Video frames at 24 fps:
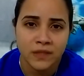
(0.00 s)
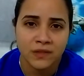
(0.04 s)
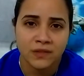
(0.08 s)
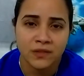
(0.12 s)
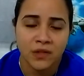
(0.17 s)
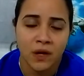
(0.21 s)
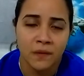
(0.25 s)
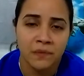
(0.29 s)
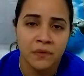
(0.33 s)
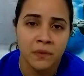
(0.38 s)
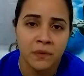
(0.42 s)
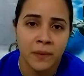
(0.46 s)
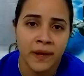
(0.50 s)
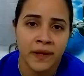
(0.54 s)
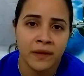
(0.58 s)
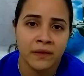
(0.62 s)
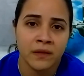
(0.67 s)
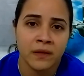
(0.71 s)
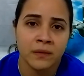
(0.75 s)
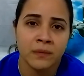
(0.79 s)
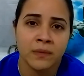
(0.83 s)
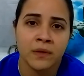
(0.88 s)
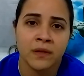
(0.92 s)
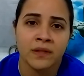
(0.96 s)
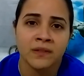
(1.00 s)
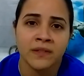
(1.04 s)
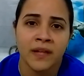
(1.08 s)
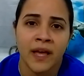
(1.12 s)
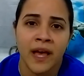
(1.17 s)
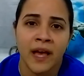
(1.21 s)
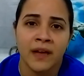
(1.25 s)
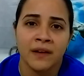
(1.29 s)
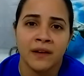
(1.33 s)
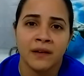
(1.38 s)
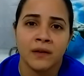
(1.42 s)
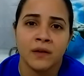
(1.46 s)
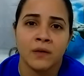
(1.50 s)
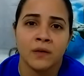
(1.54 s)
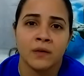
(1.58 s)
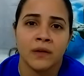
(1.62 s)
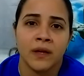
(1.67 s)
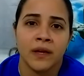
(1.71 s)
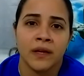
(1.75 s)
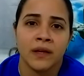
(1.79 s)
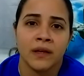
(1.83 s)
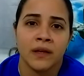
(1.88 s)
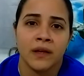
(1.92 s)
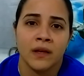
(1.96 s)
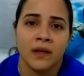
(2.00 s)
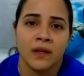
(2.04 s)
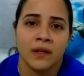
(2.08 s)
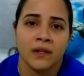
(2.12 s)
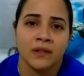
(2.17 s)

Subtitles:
stopped buying them because I had to go like